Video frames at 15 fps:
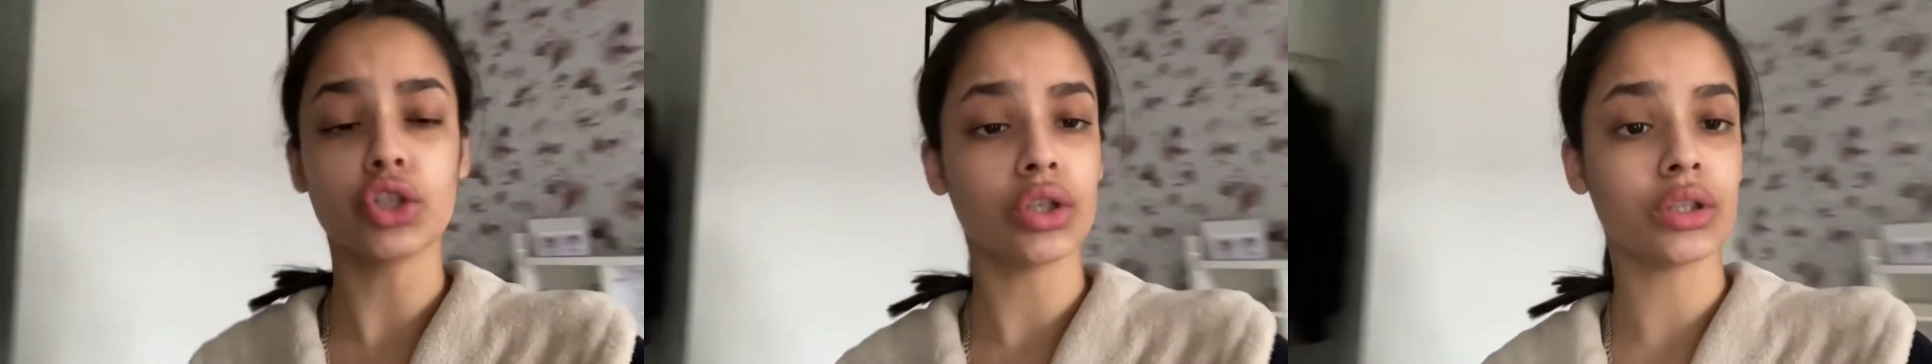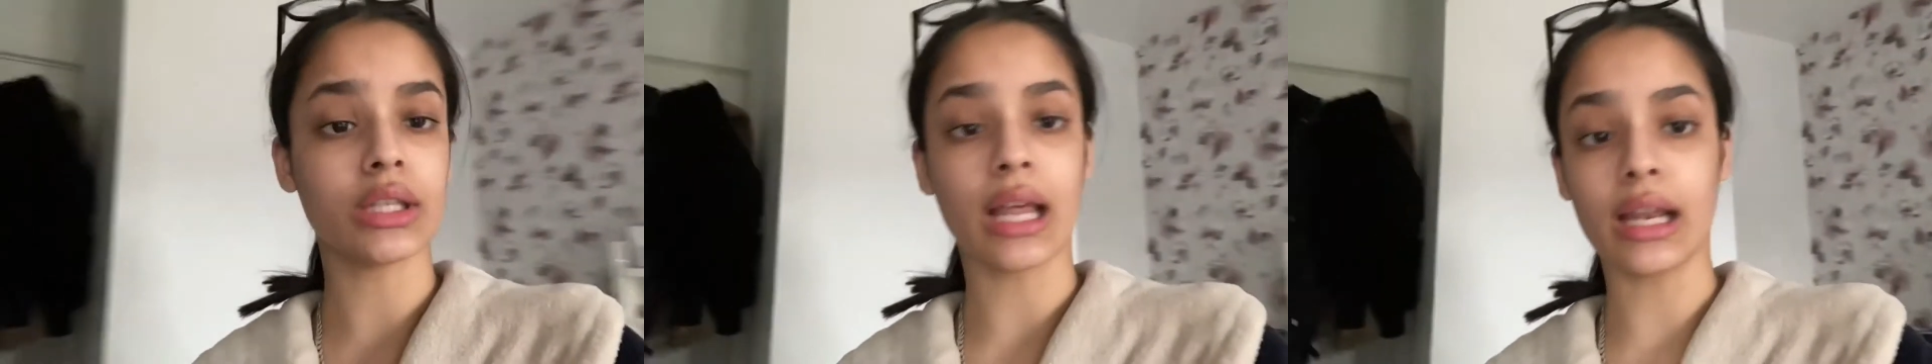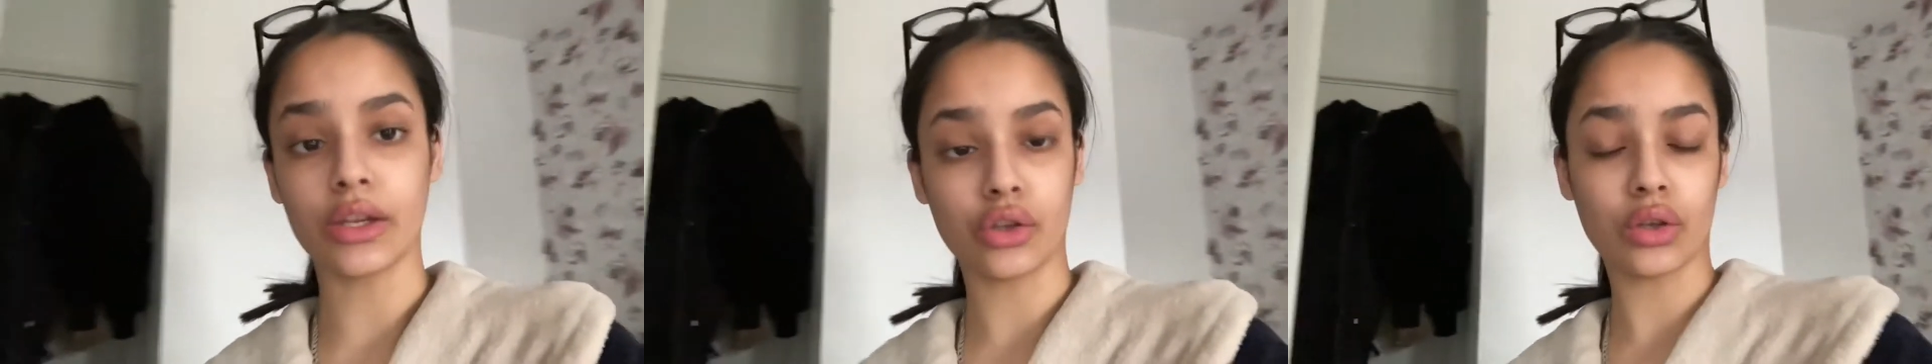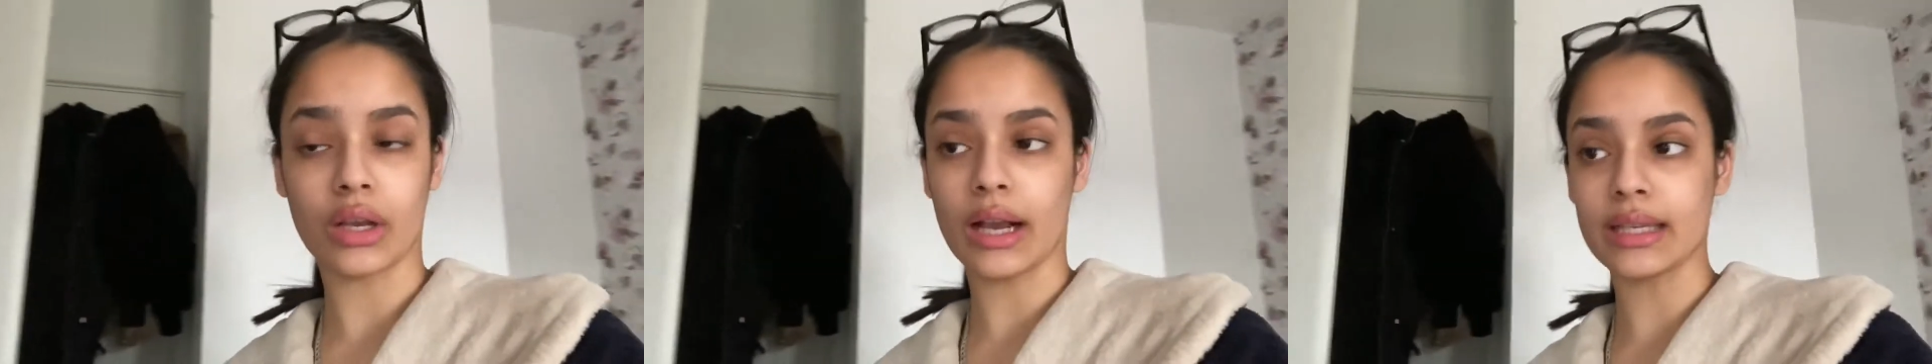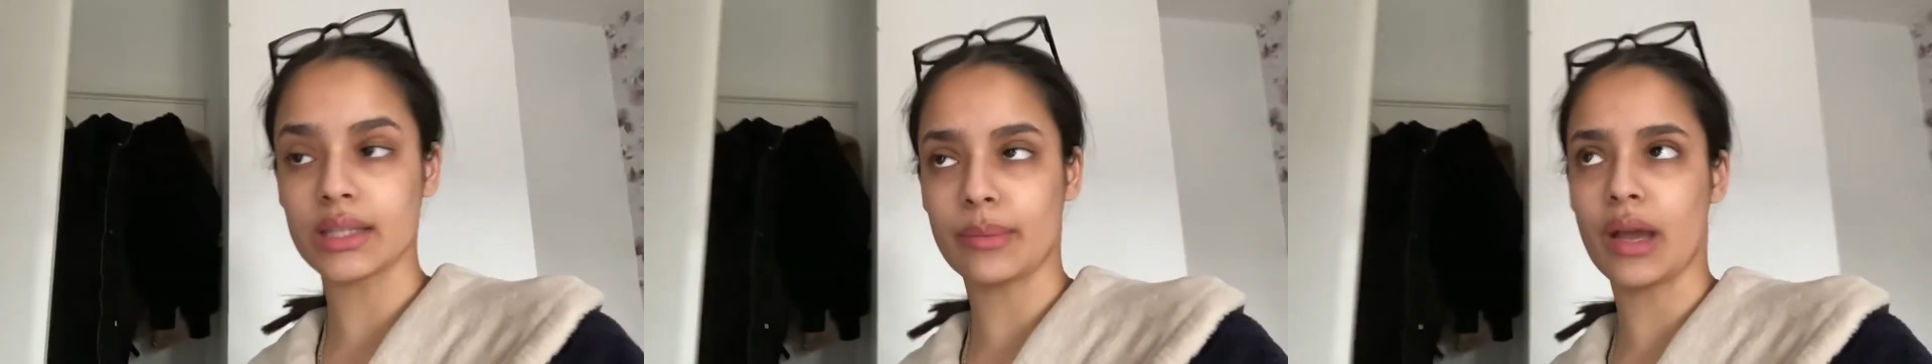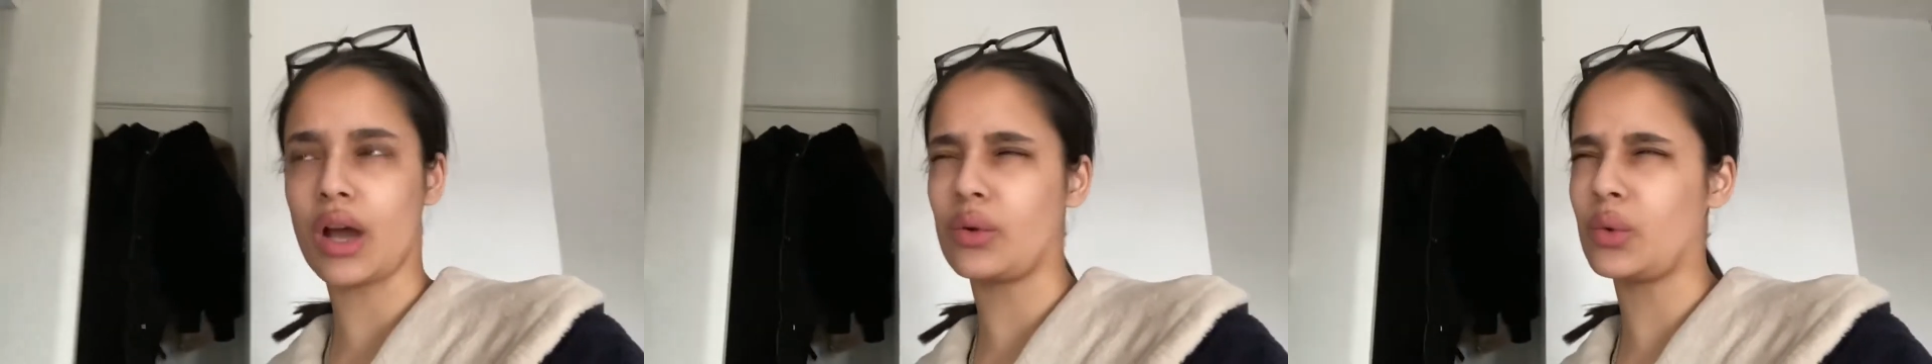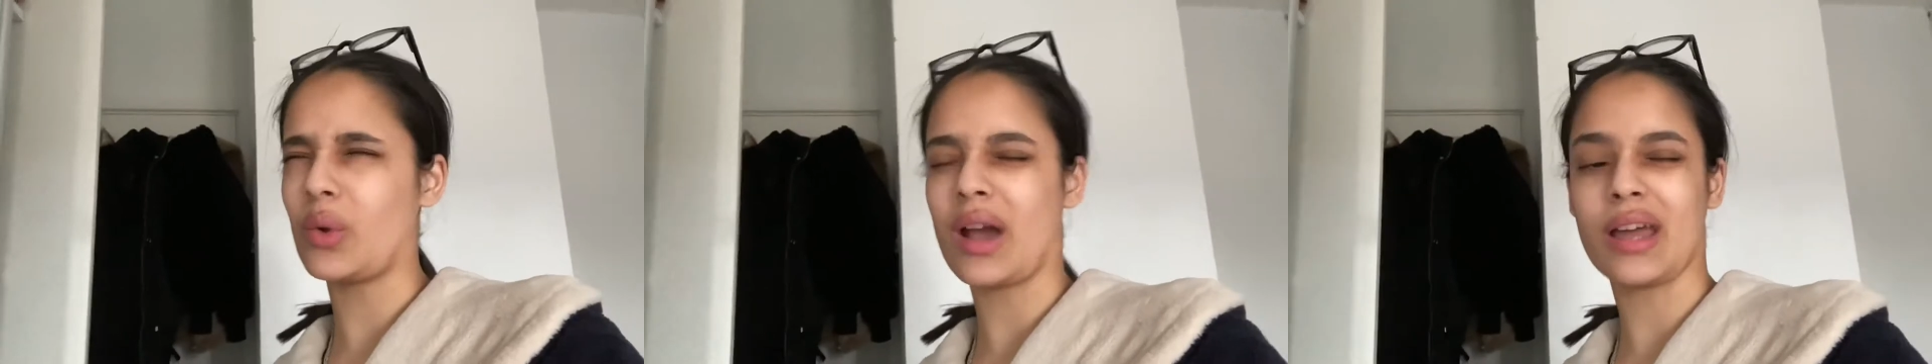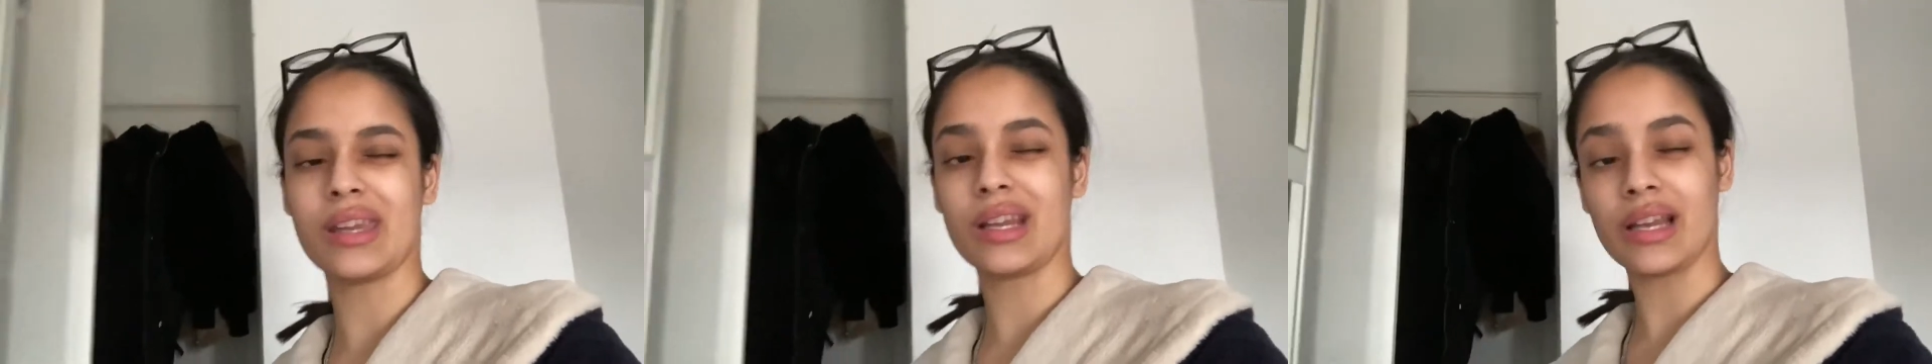telling you guys about how we were
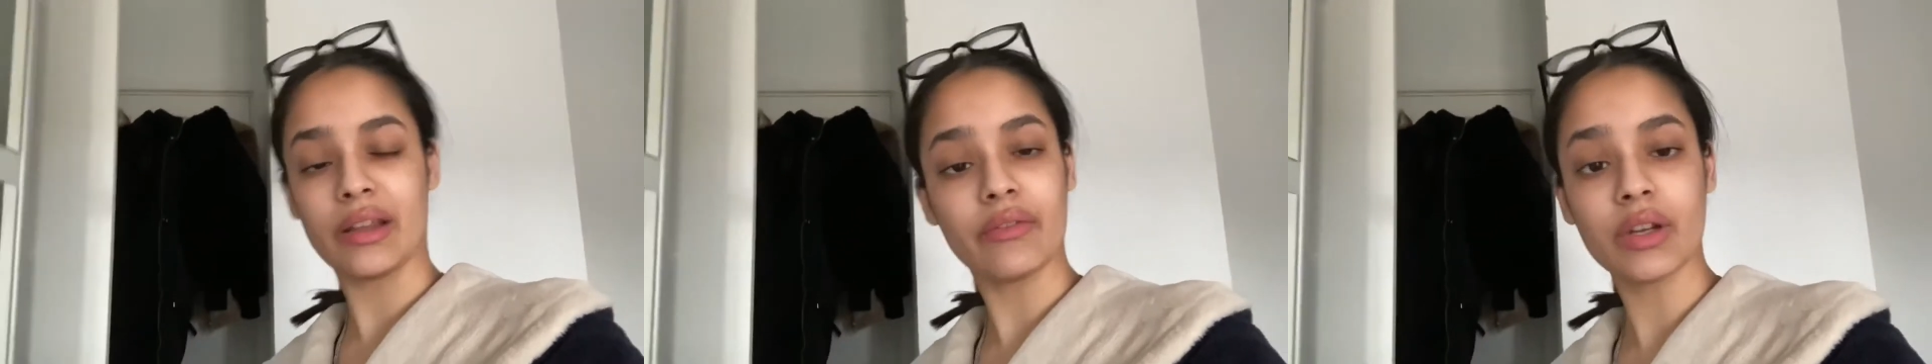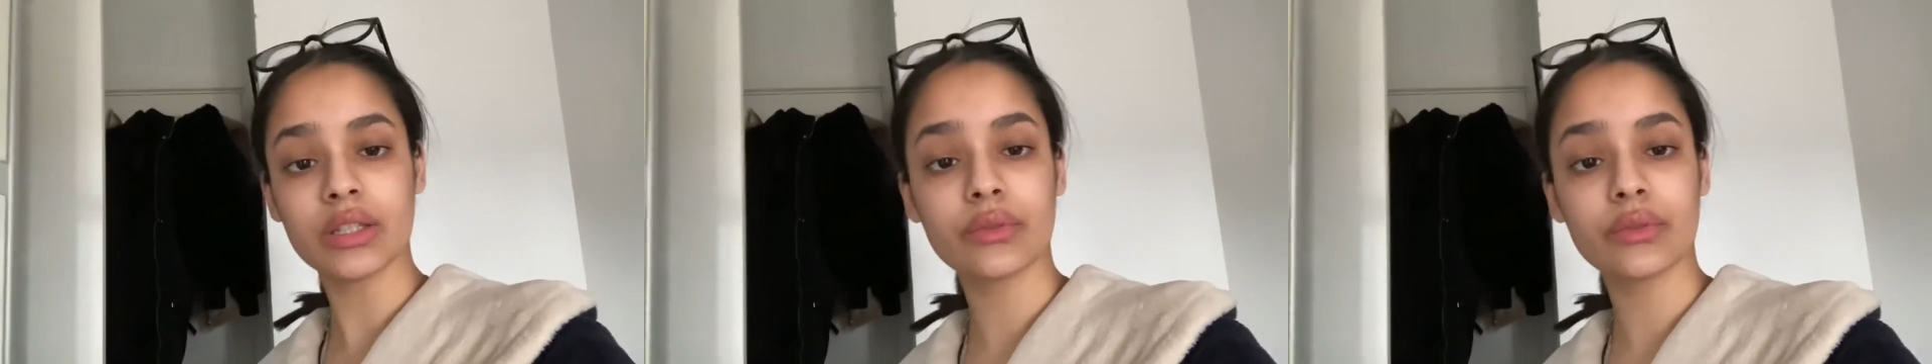handing leaflets